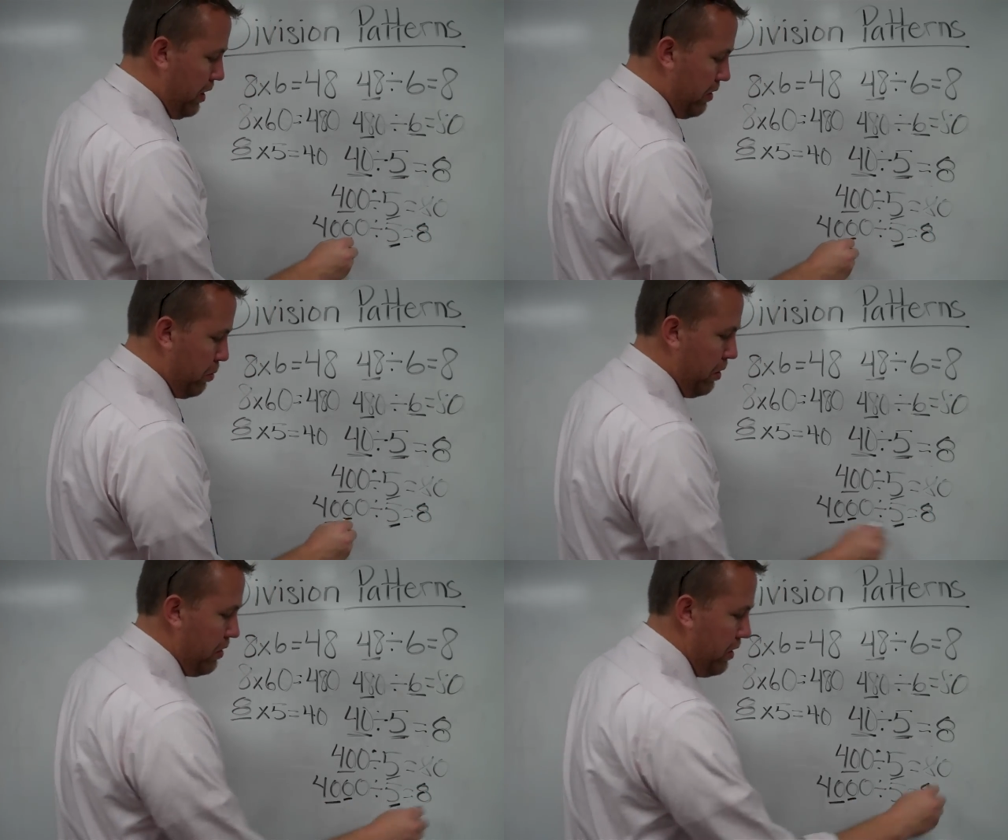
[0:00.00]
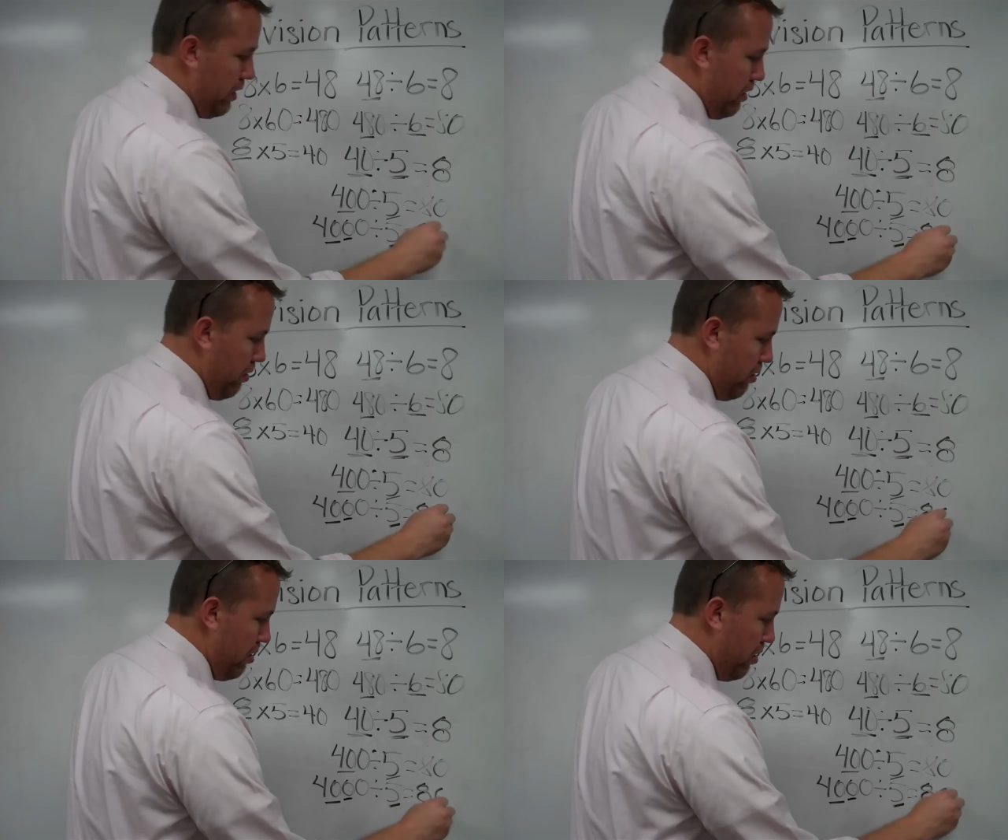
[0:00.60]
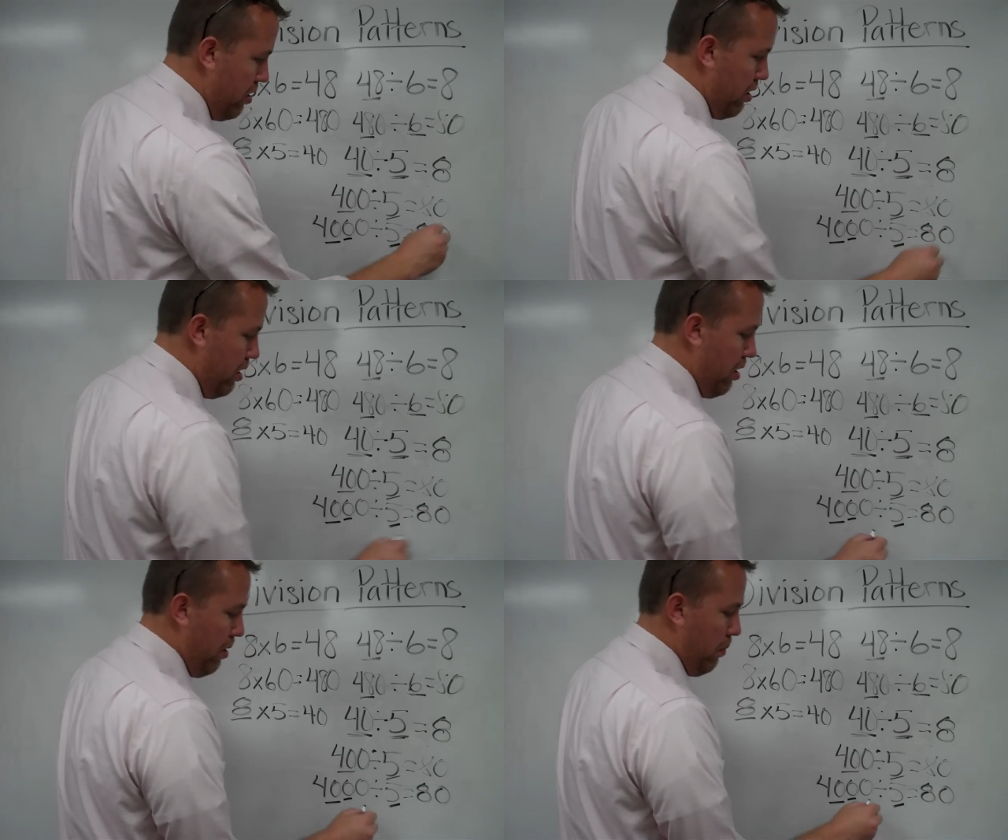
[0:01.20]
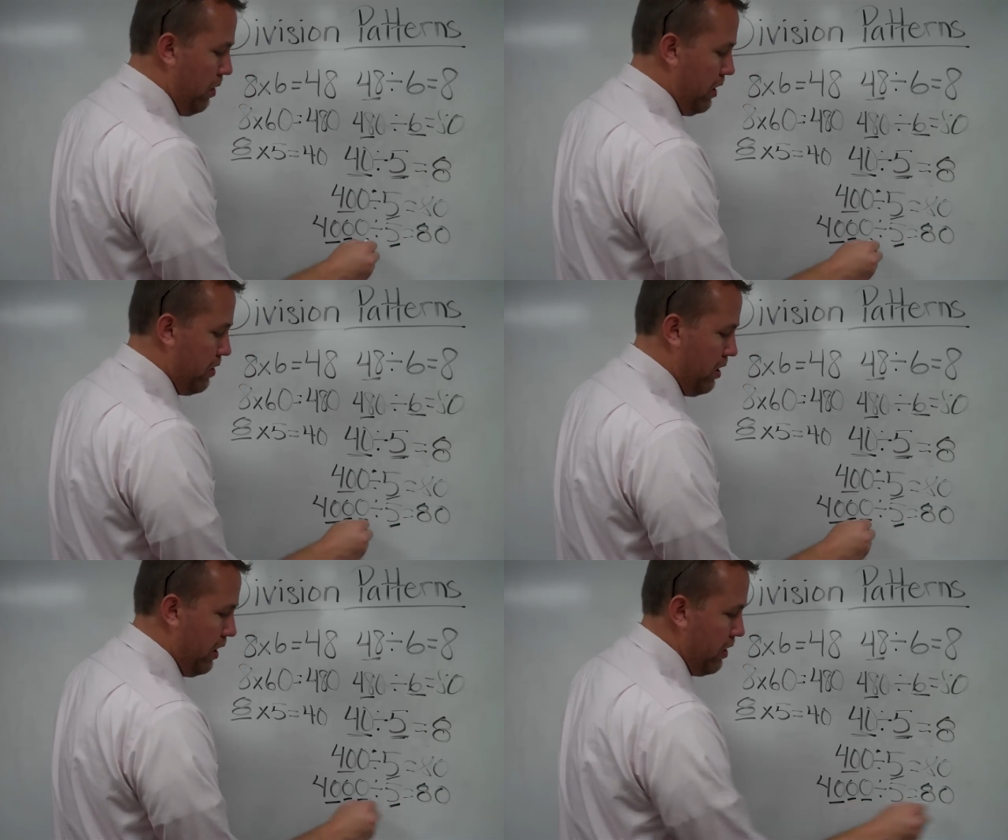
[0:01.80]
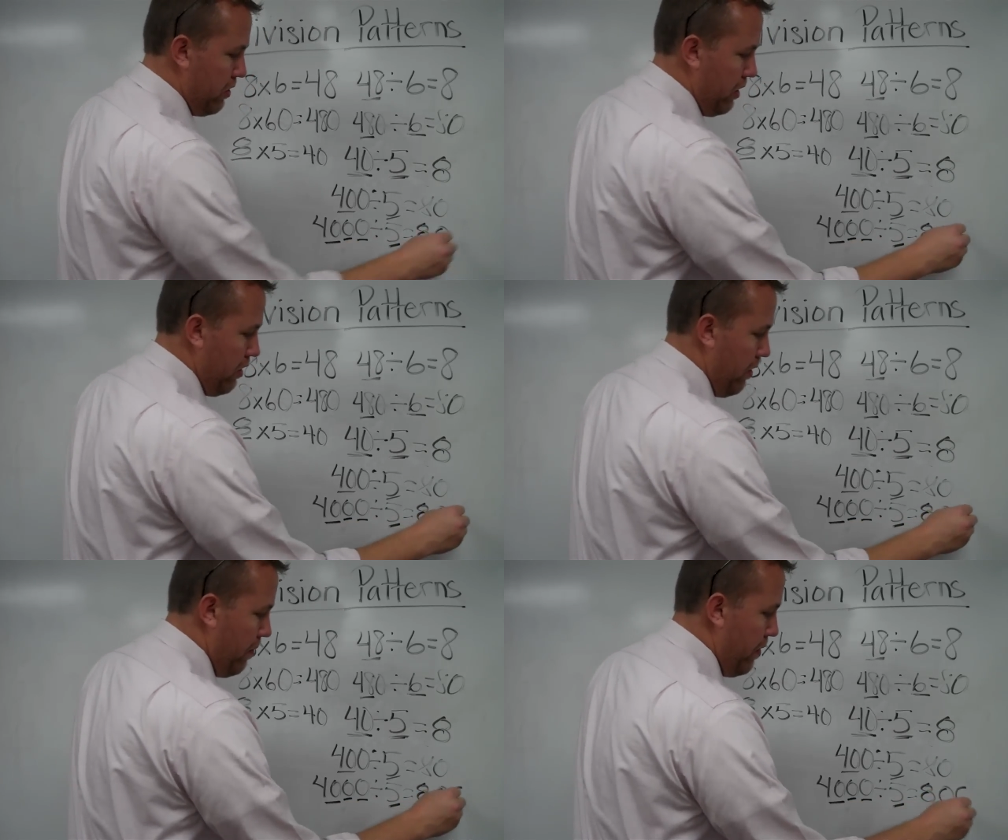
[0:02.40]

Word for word: plus 1 0 plus another 0.